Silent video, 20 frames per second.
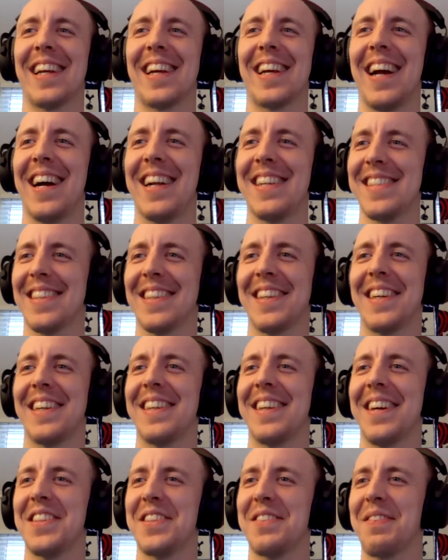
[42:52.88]
it constantly
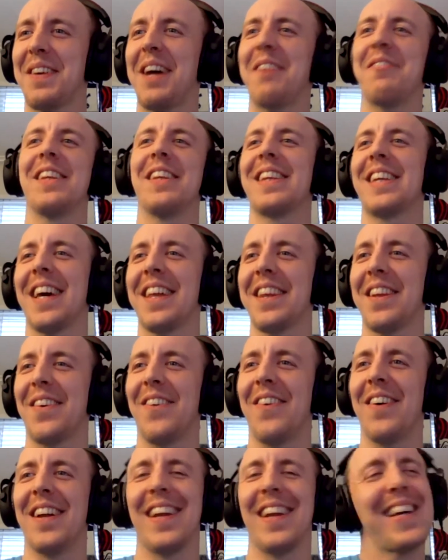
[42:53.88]
tells me i'm in the other
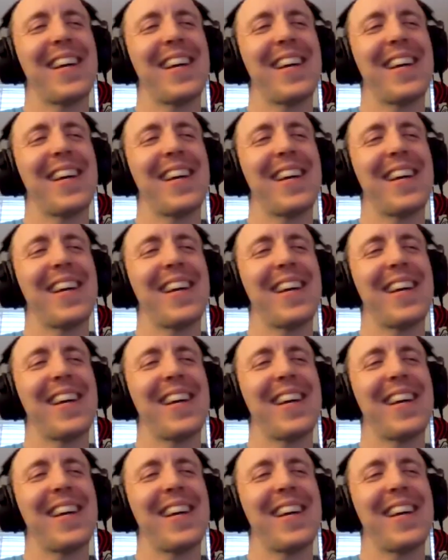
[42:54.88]
one the